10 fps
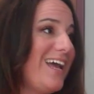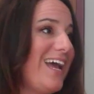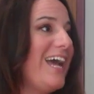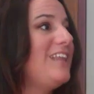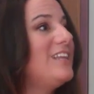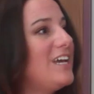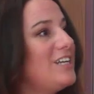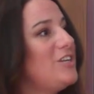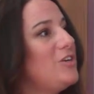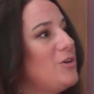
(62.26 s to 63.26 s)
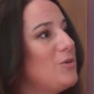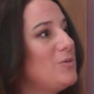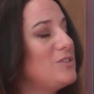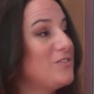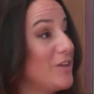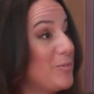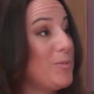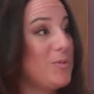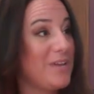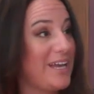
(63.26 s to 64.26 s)
And then you develop a
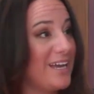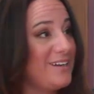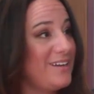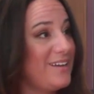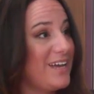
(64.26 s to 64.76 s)
plan